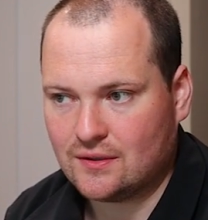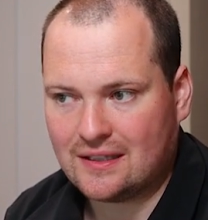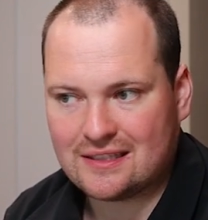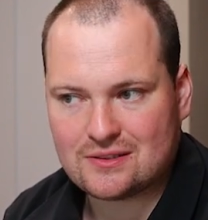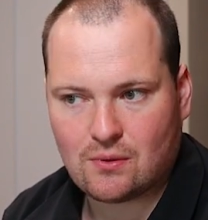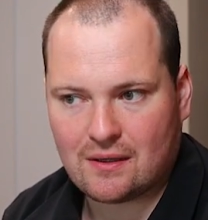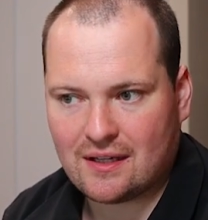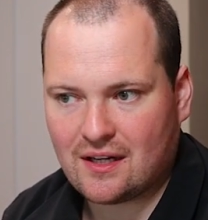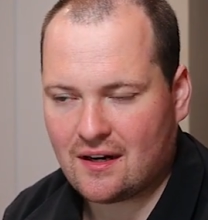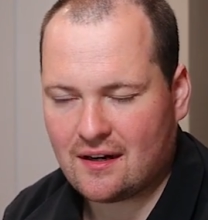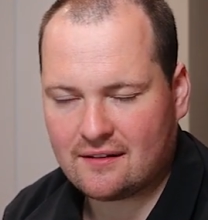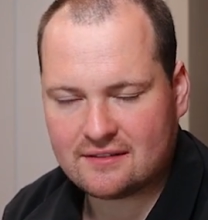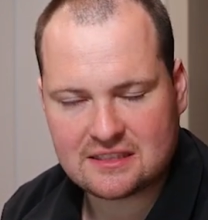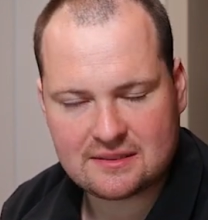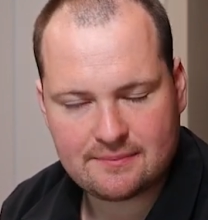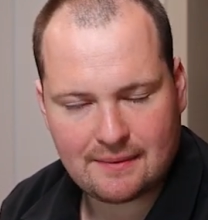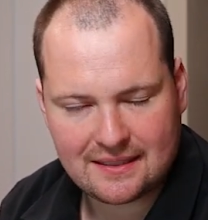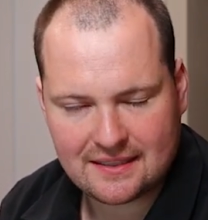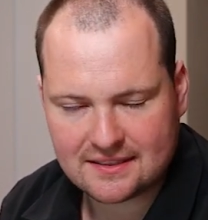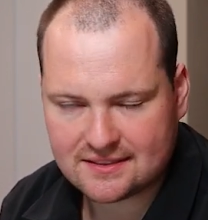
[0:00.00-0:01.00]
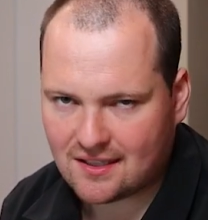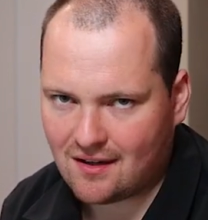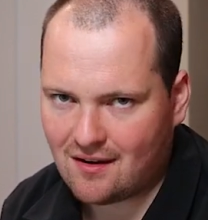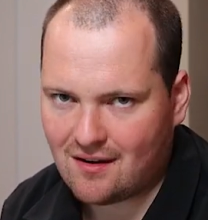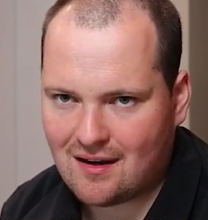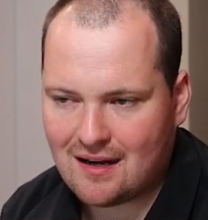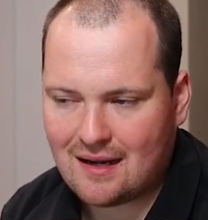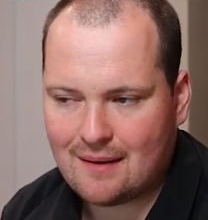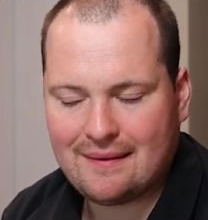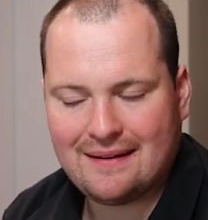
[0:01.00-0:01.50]
That's why you don't have to spend your
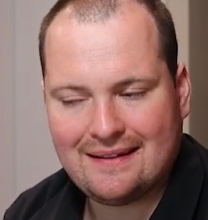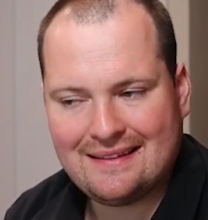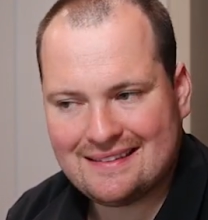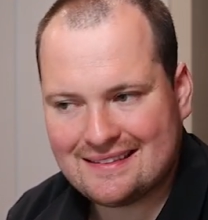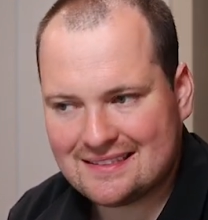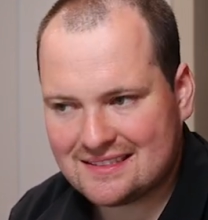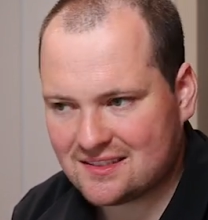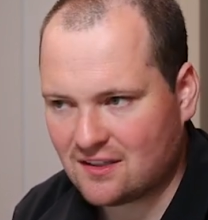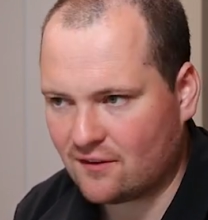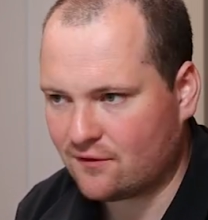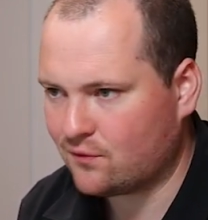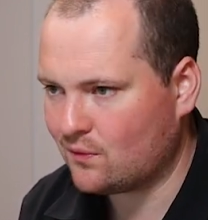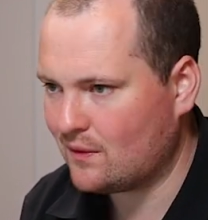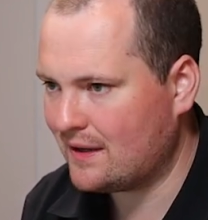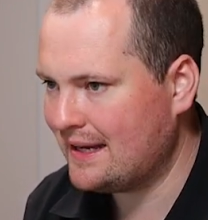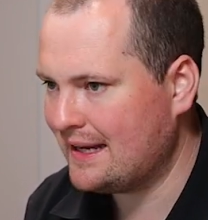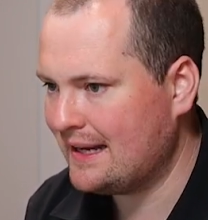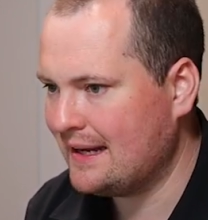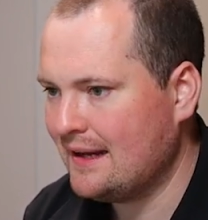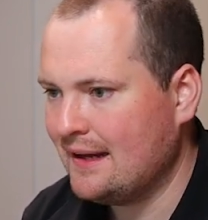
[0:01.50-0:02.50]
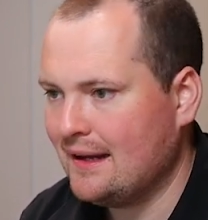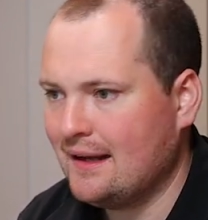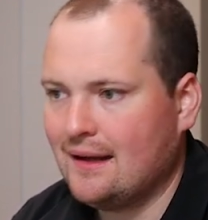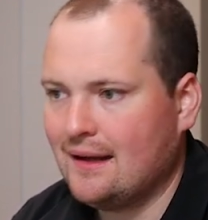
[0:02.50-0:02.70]
time in the software,